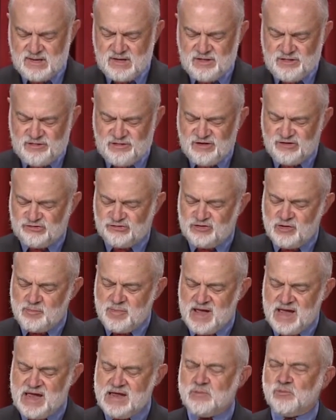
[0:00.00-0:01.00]
This
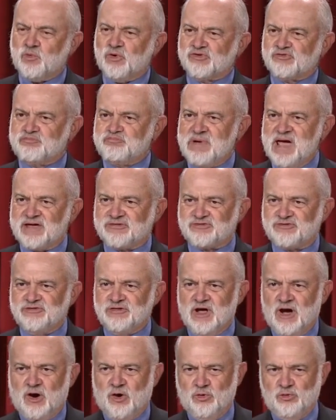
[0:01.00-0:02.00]
debate was best
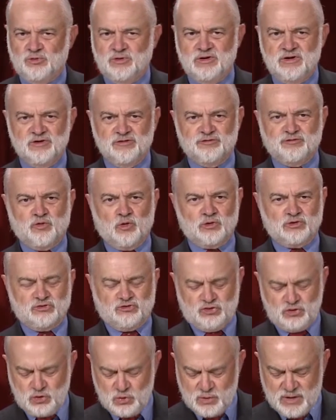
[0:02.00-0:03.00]
known for
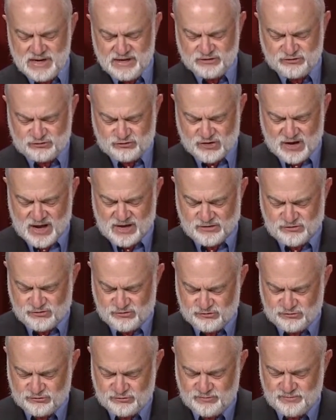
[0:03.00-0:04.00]
two
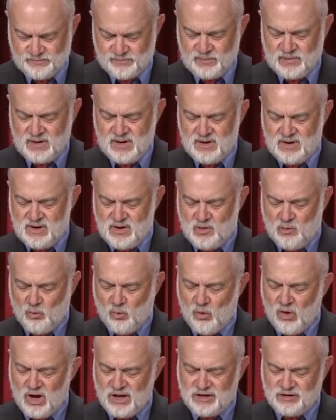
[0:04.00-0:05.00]
exchanges.
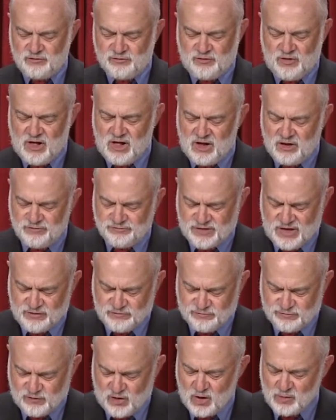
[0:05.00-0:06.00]
One involved a
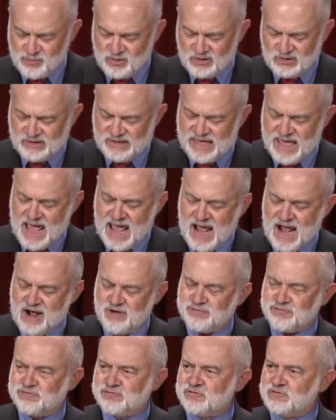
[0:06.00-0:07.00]
verbal
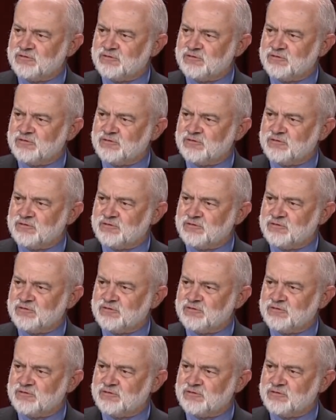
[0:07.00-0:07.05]
gaffe